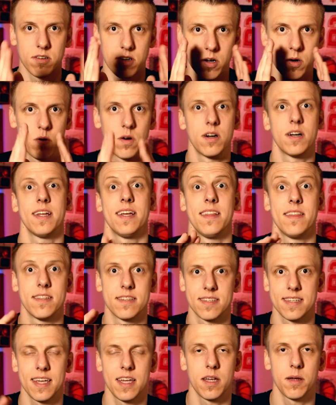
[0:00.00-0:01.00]
going in the
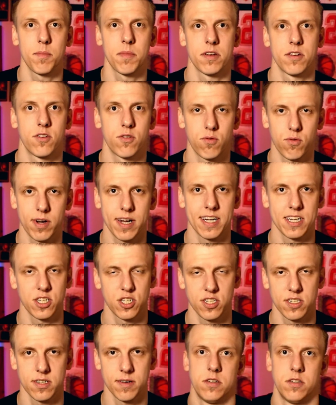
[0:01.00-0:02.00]
same direction.